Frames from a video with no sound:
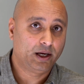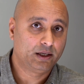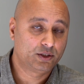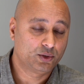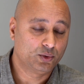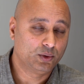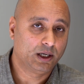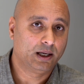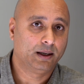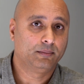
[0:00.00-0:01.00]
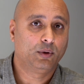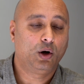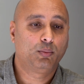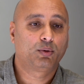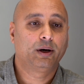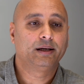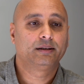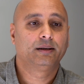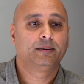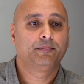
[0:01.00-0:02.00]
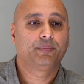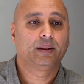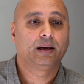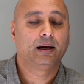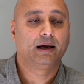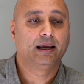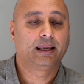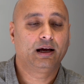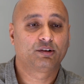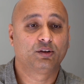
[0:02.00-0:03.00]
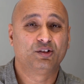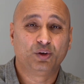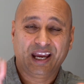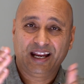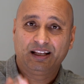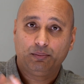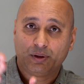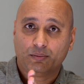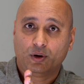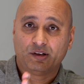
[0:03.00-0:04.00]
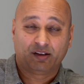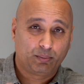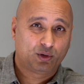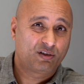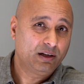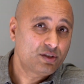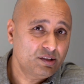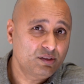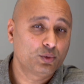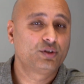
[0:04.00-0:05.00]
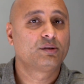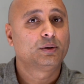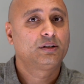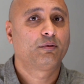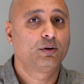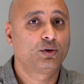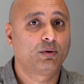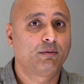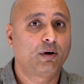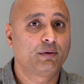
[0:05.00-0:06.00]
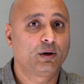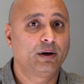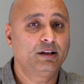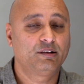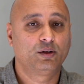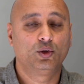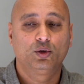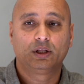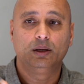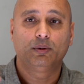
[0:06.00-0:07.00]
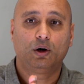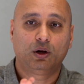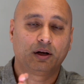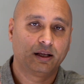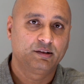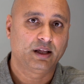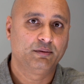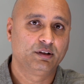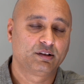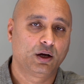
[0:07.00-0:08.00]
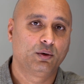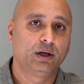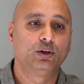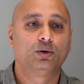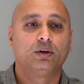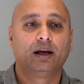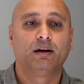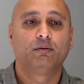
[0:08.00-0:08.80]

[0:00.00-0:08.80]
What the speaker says: to operate accounts, because you can keep them in separate tranches, which is a bit different to revolving credits. So you could keep a holiday savings going. You could have